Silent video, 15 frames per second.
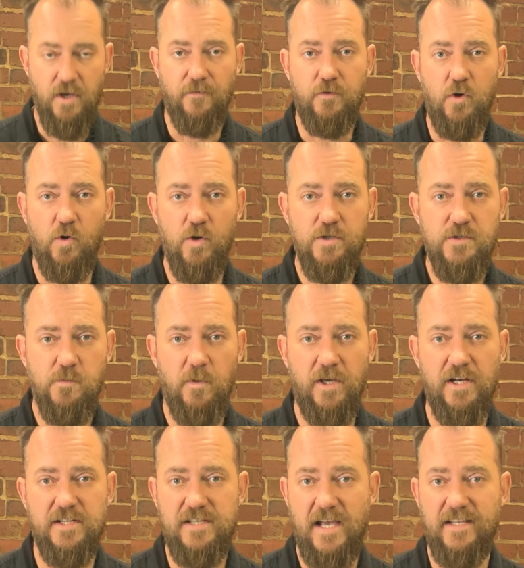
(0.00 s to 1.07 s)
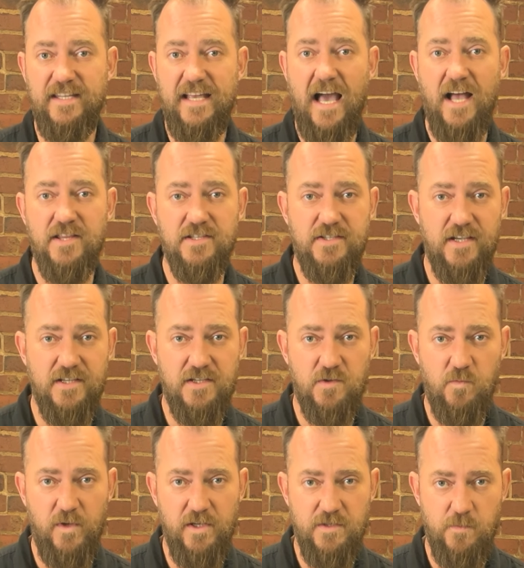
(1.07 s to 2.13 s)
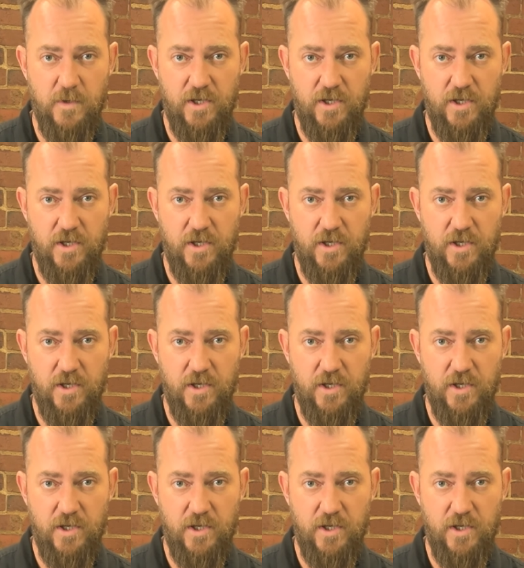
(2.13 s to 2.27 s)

So of course, we're gonna take the unseasoned wings,